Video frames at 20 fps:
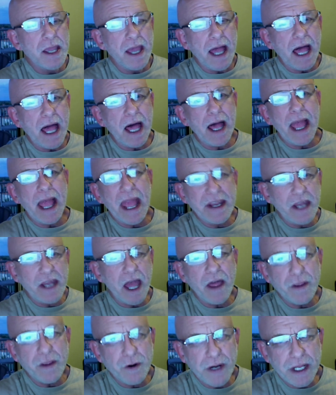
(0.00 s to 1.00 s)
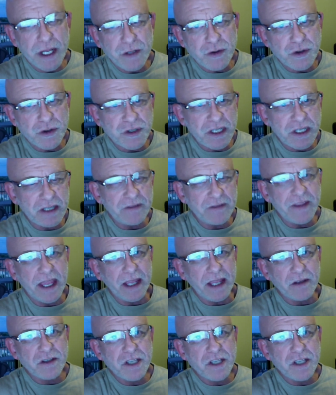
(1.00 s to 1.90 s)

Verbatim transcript: uh, and other interesting things.